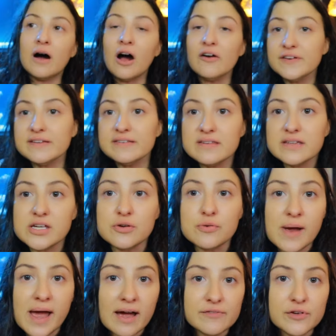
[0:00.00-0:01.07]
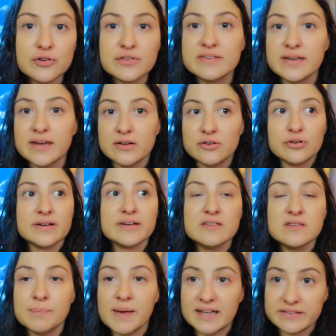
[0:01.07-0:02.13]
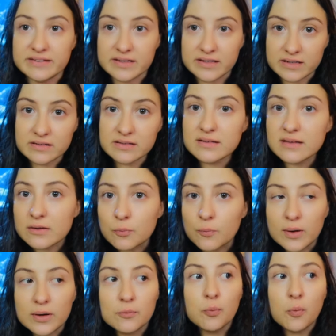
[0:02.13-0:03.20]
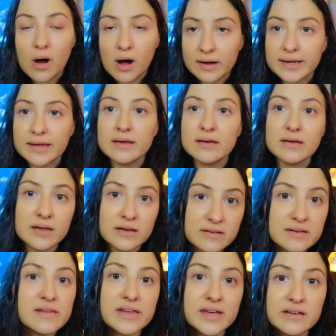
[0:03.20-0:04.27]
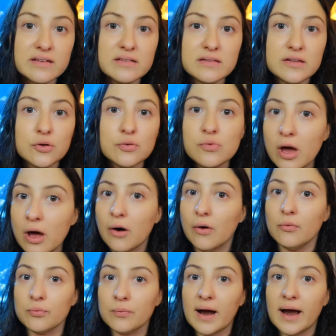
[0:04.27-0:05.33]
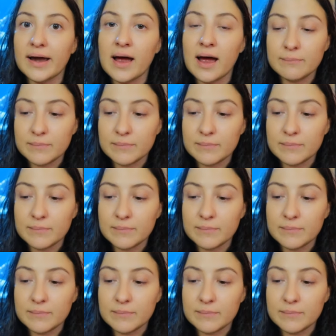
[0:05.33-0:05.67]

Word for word: Obviously, you have your standard expenses, then when walking into this, you know, right? I